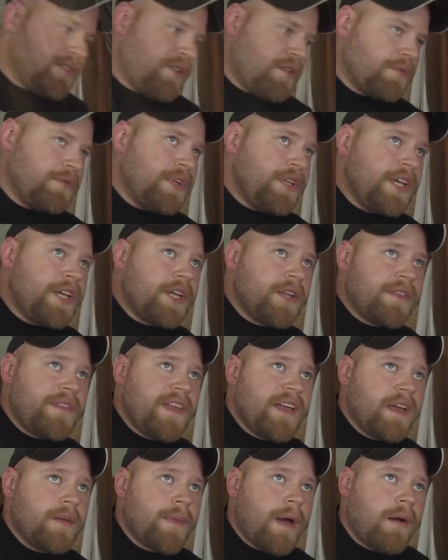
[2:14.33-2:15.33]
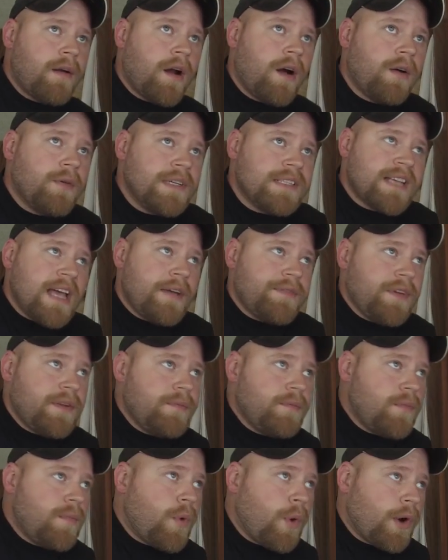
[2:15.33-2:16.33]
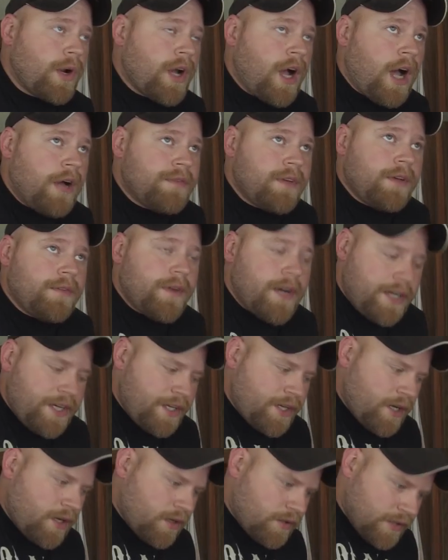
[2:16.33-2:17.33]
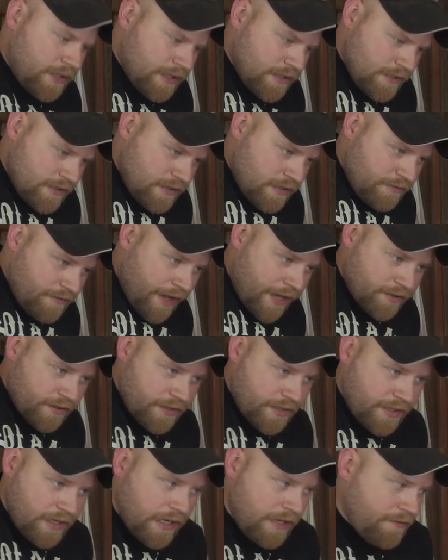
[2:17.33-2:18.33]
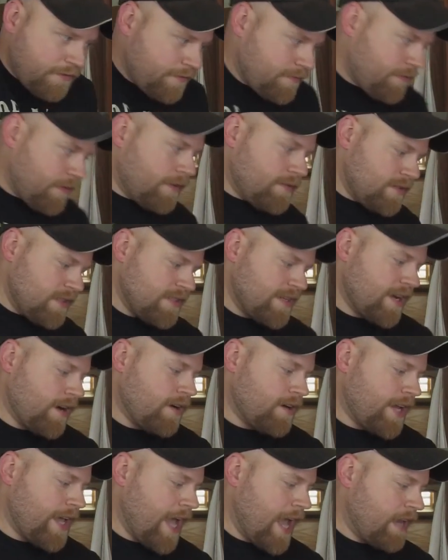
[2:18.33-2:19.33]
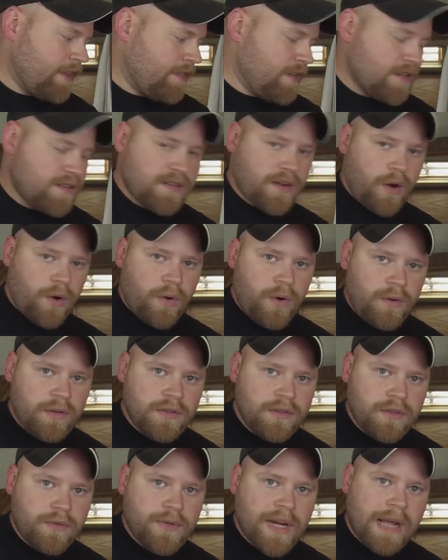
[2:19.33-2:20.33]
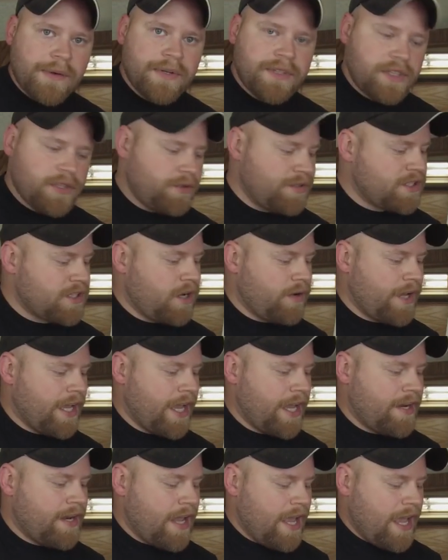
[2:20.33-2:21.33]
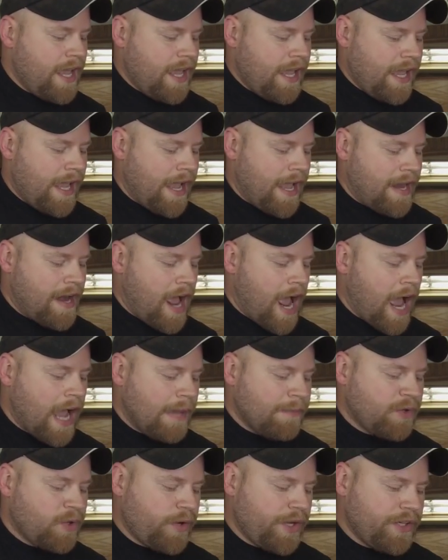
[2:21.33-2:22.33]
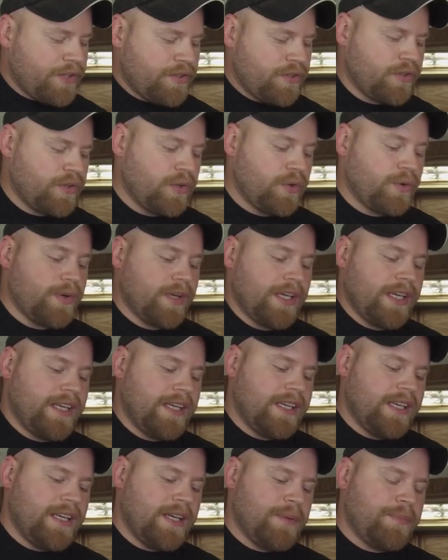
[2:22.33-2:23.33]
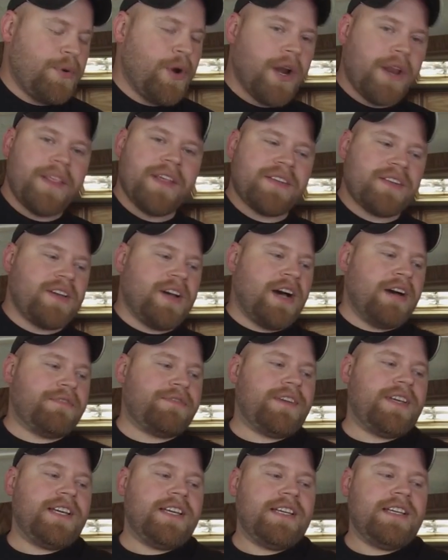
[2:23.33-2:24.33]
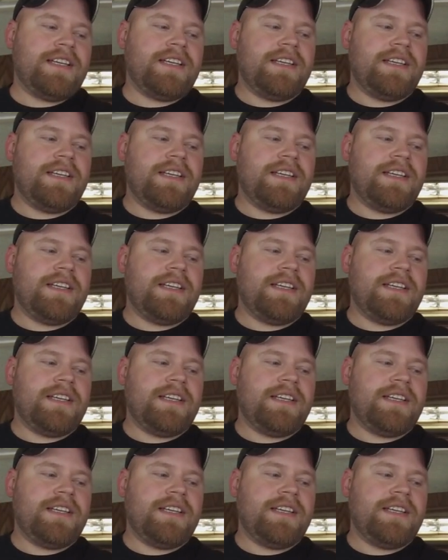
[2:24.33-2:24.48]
so the really good thing about always having more coffee ready to go is the fact that since I already had this cold, what I would do is go ahead and I'm going to put this coffee